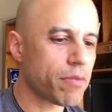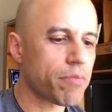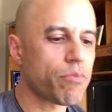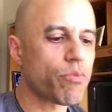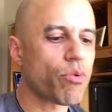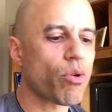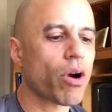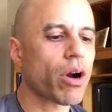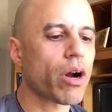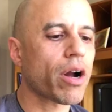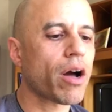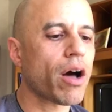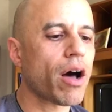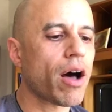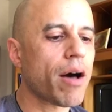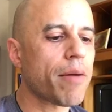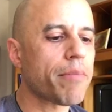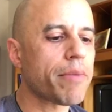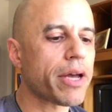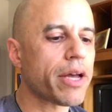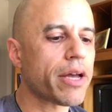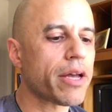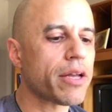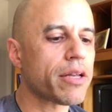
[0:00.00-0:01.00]
More
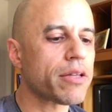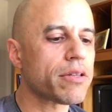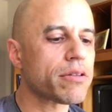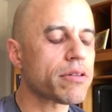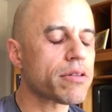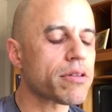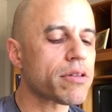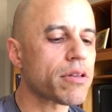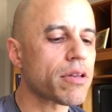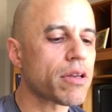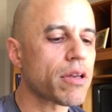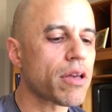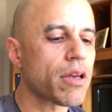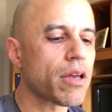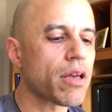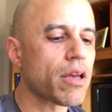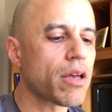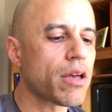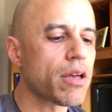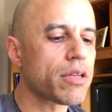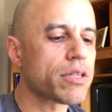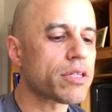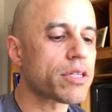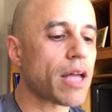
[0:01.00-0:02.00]
comments.
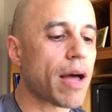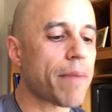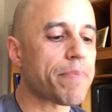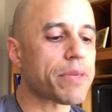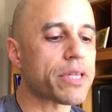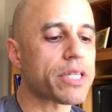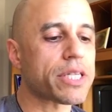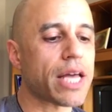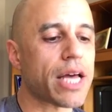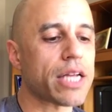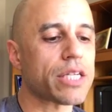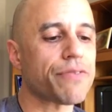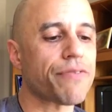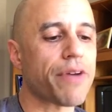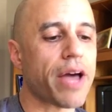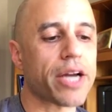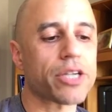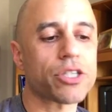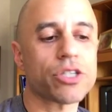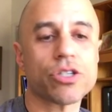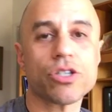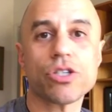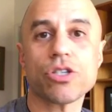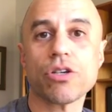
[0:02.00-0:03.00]
Stop the
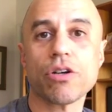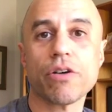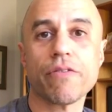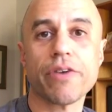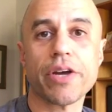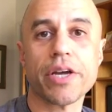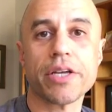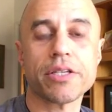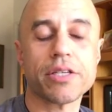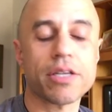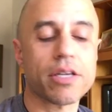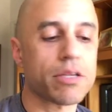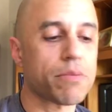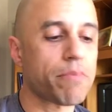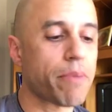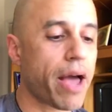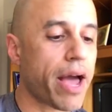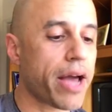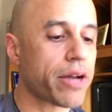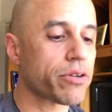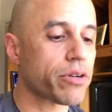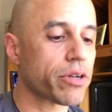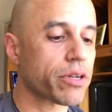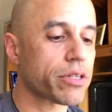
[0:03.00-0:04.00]
satisfaction survey, says
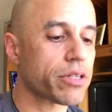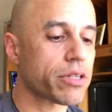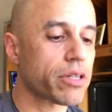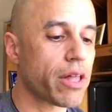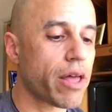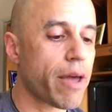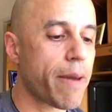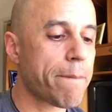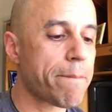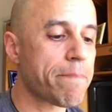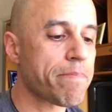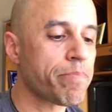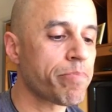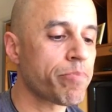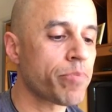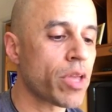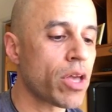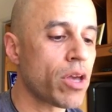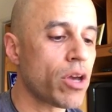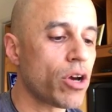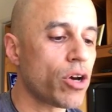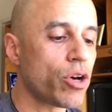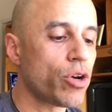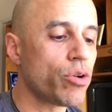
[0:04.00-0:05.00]
Patrick Slape.
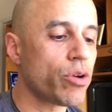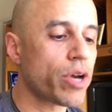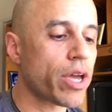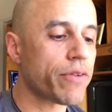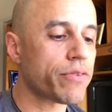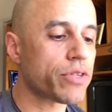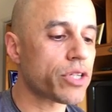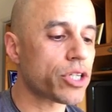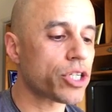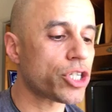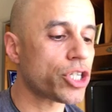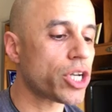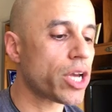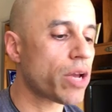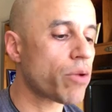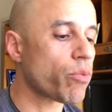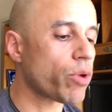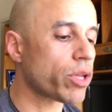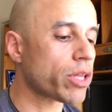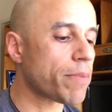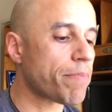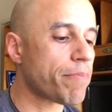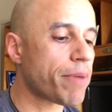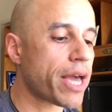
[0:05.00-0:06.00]
Who gives a shit
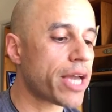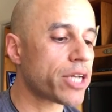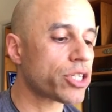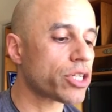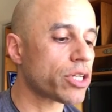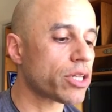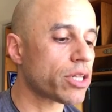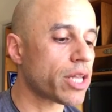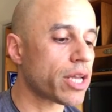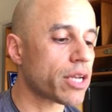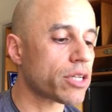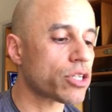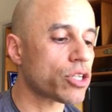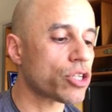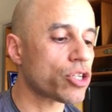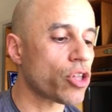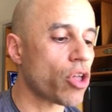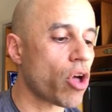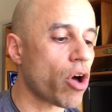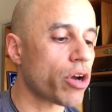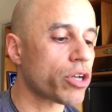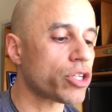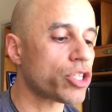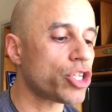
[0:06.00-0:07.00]
what the patient thinks, as
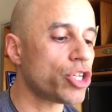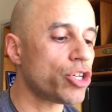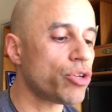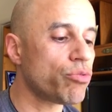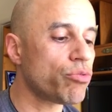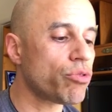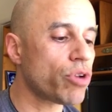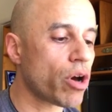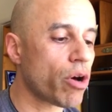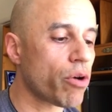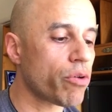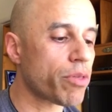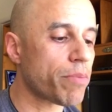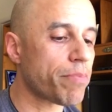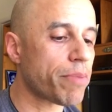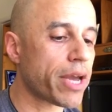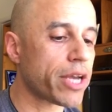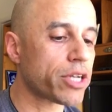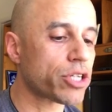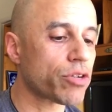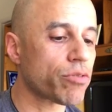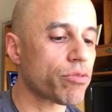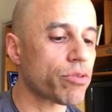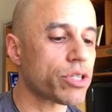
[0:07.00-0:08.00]
long as you know the
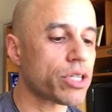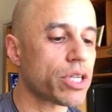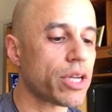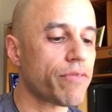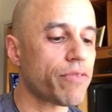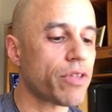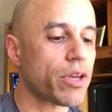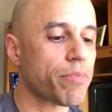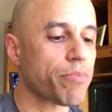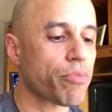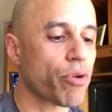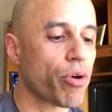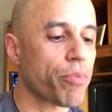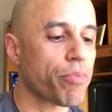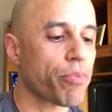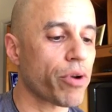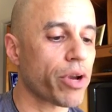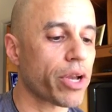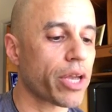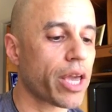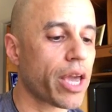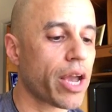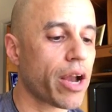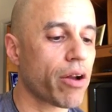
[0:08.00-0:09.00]
patient received the
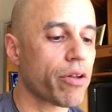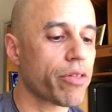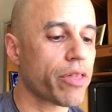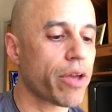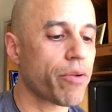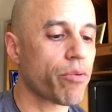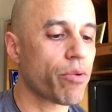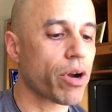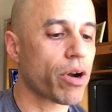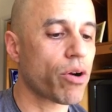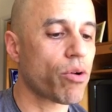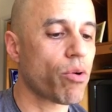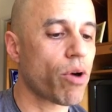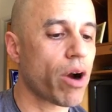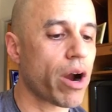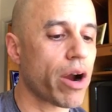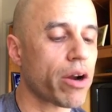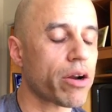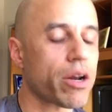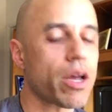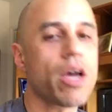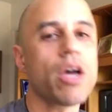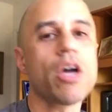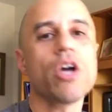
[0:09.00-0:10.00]
appropriate care they
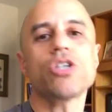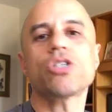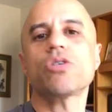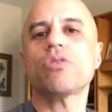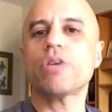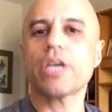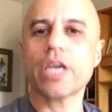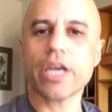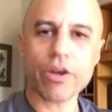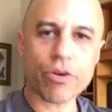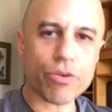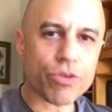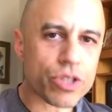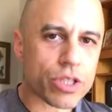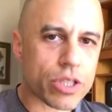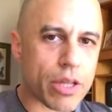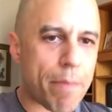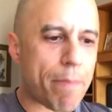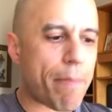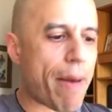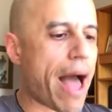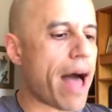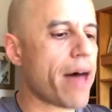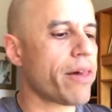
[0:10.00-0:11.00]
required? So here's the
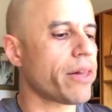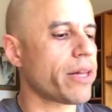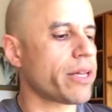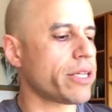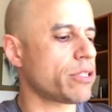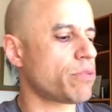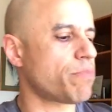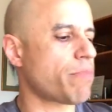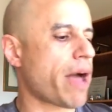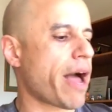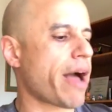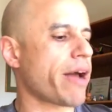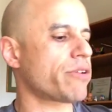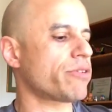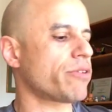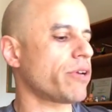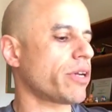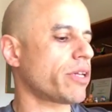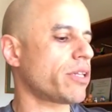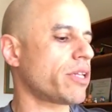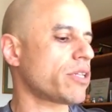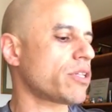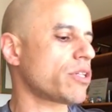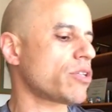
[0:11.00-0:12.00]
balance,
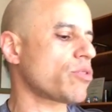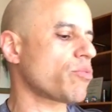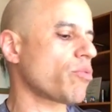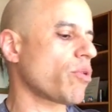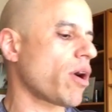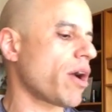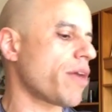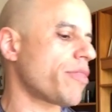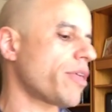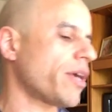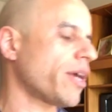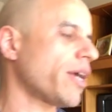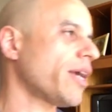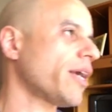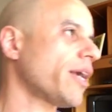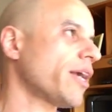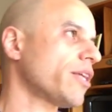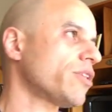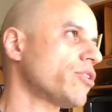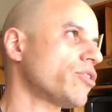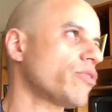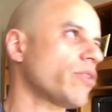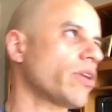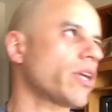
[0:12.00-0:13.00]
Patrick. This is where I think it
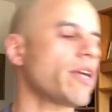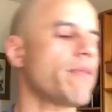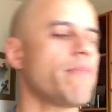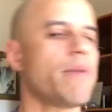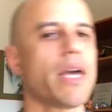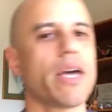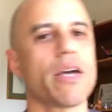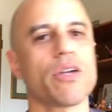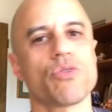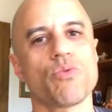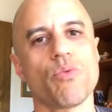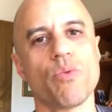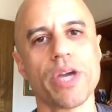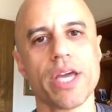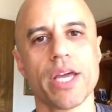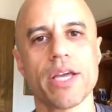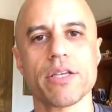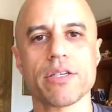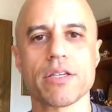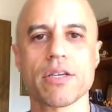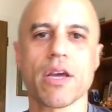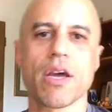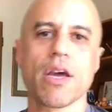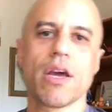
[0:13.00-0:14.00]
gets tricky, because we
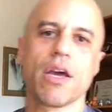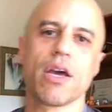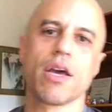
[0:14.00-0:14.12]
as